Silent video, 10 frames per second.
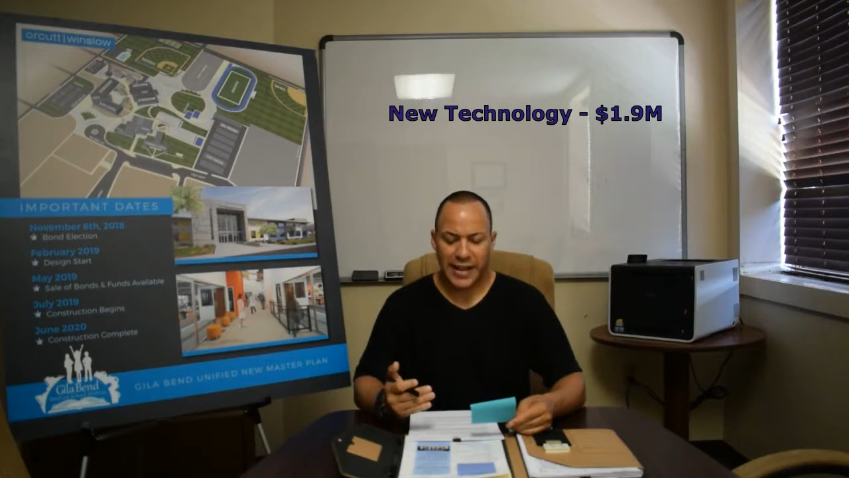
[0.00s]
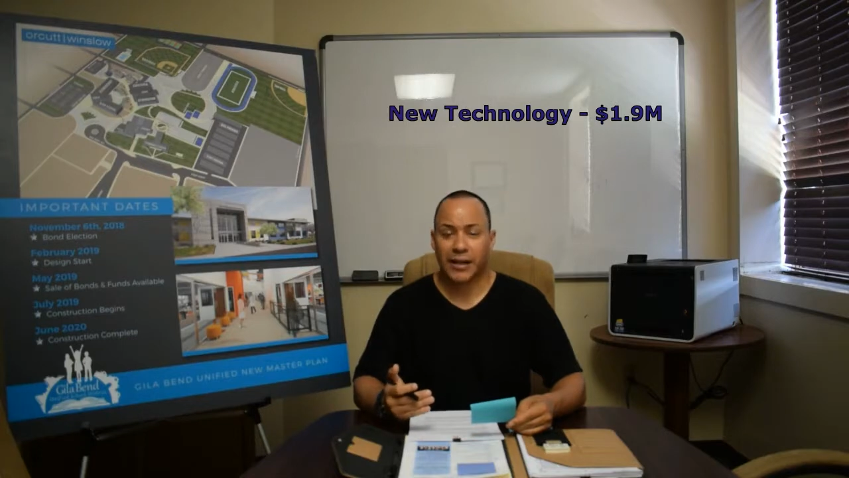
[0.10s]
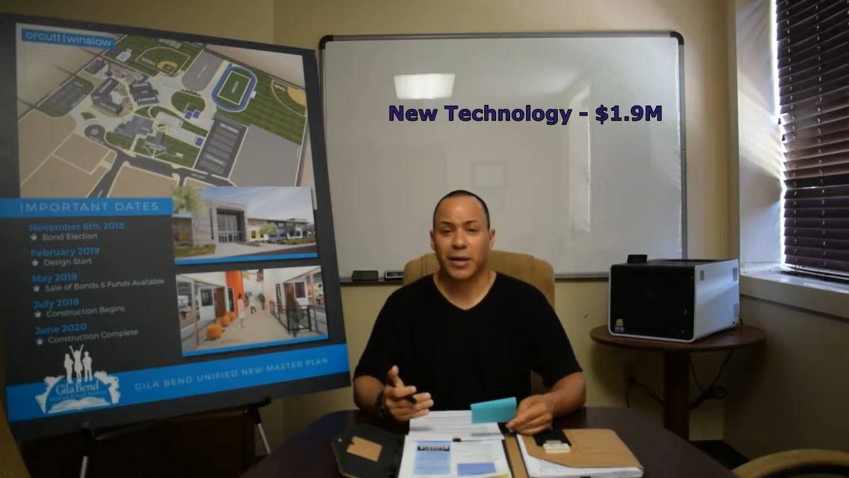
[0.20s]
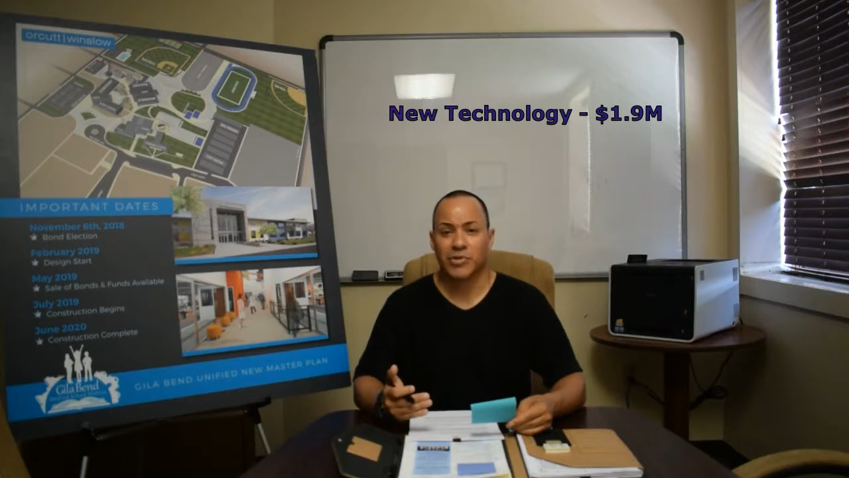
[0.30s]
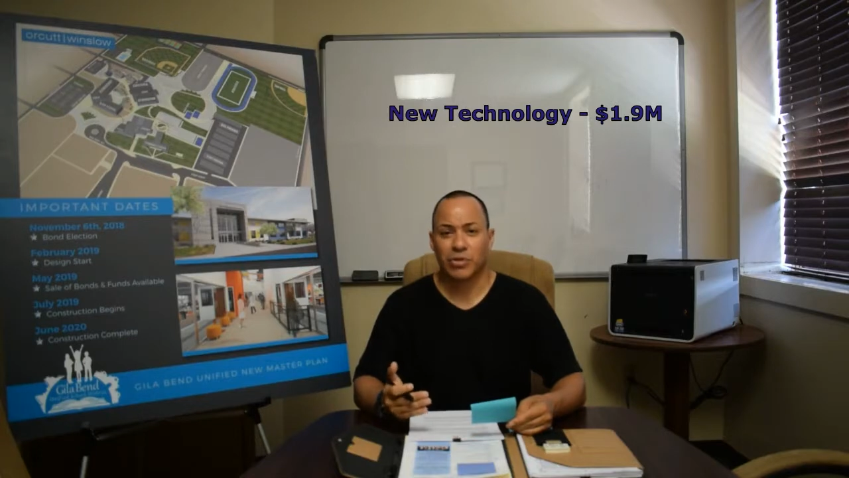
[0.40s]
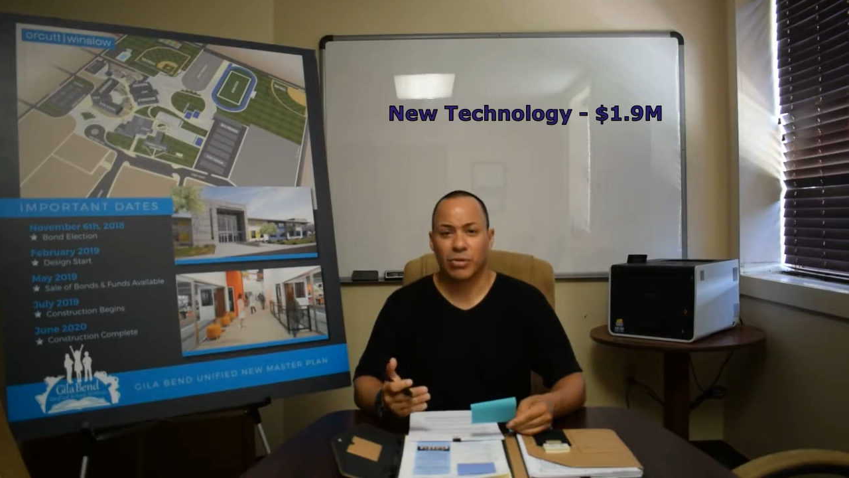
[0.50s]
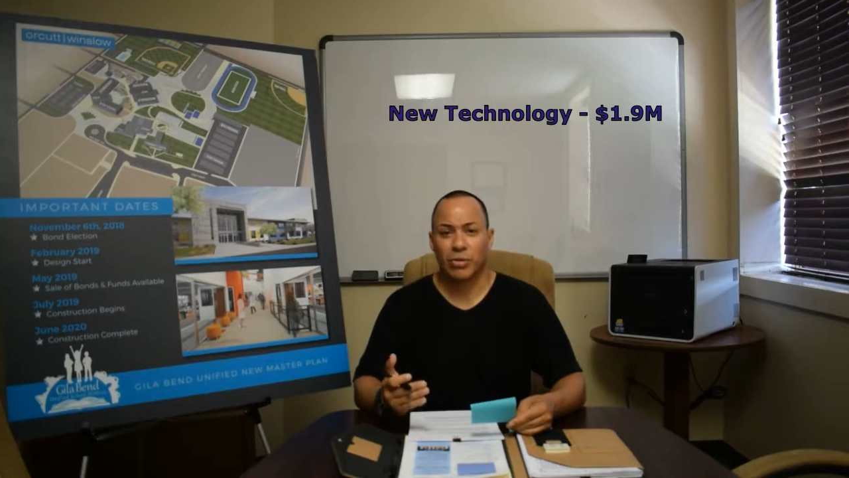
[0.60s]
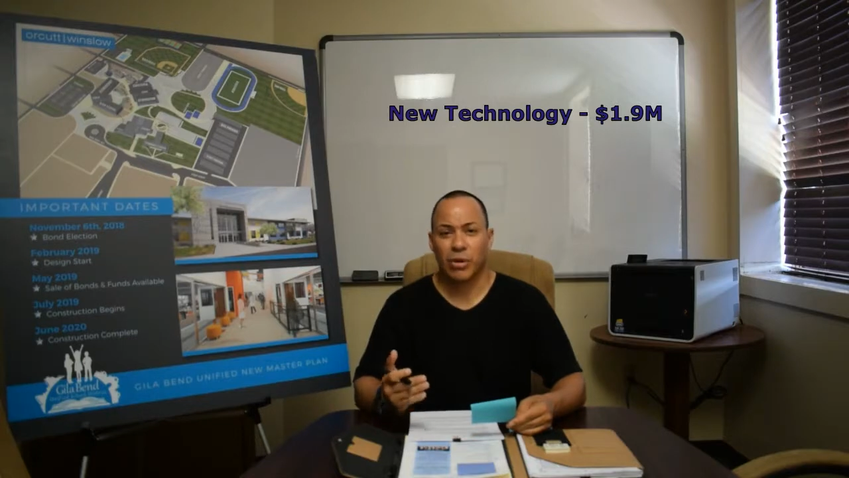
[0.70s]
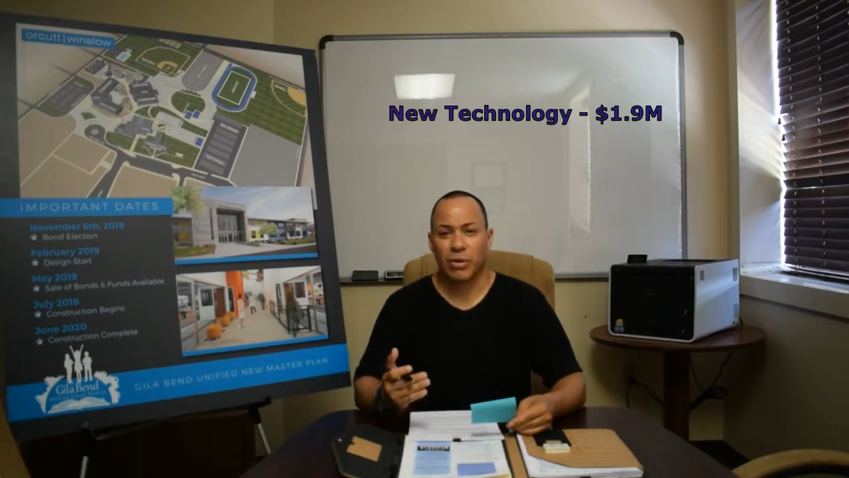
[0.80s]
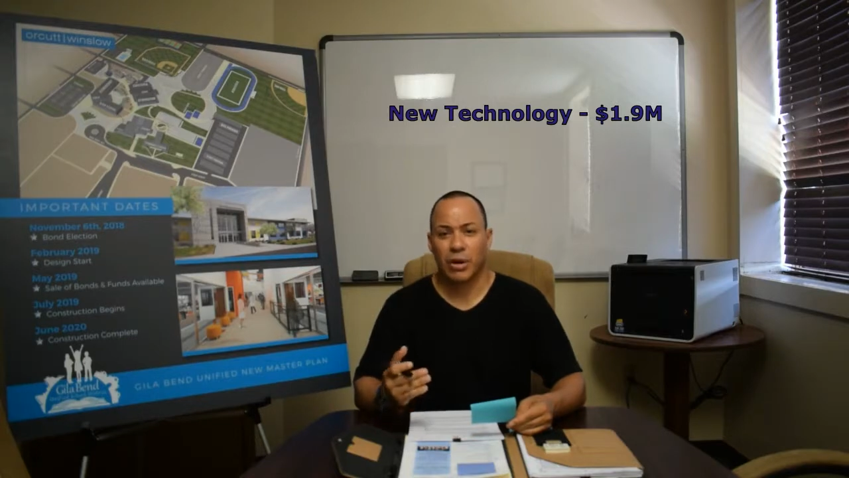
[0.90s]
of that comes to
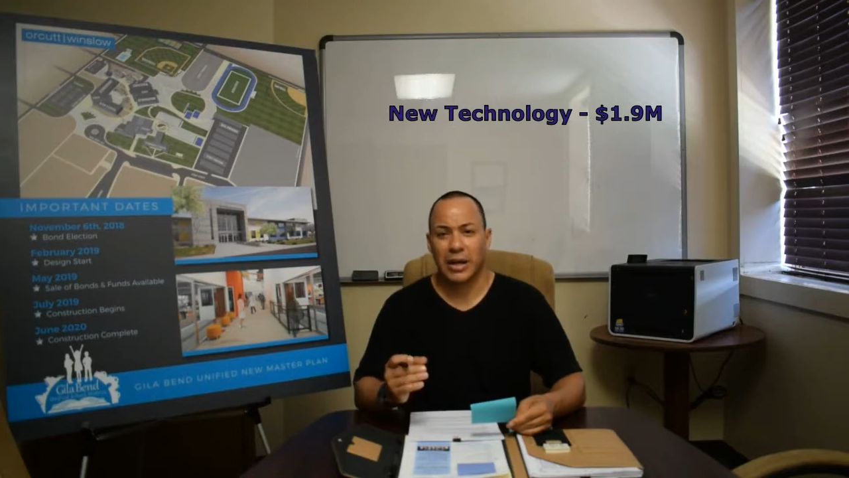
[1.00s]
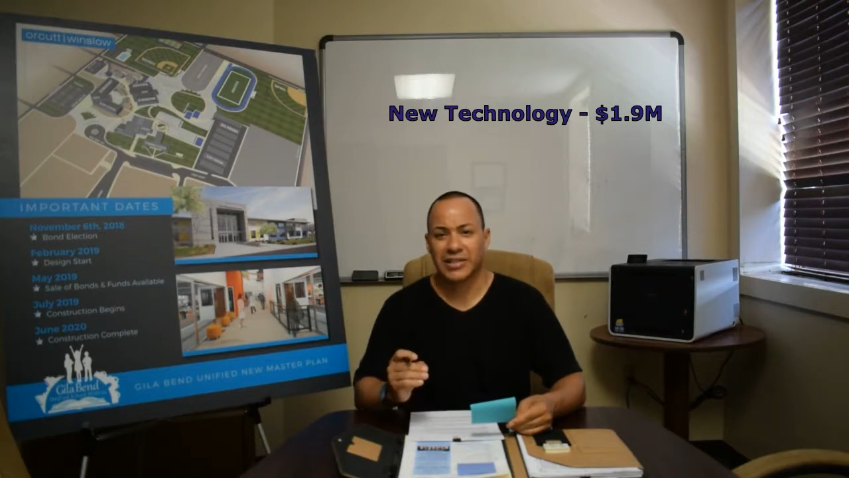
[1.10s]
an